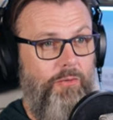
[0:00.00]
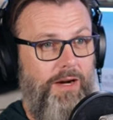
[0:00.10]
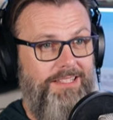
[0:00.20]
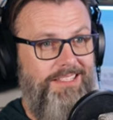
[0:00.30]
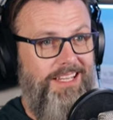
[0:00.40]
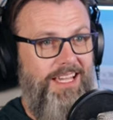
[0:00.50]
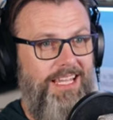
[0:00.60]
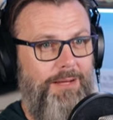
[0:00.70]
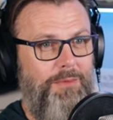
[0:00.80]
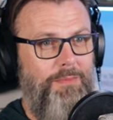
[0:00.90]
Uh, Y
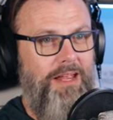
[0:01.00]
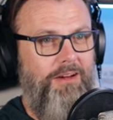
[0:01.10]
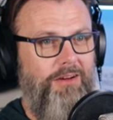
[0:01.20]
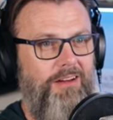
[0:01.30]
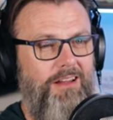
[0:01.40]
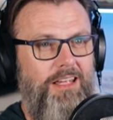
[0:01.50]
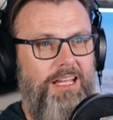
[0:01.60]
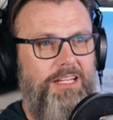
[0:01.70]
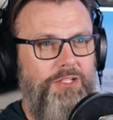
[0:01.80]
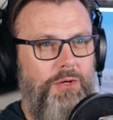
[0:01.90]
T A, I'm a baker,
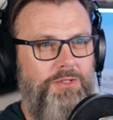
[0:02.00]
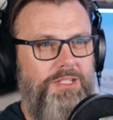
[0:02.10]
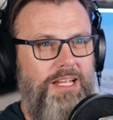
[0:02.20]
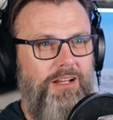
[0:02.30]
and don't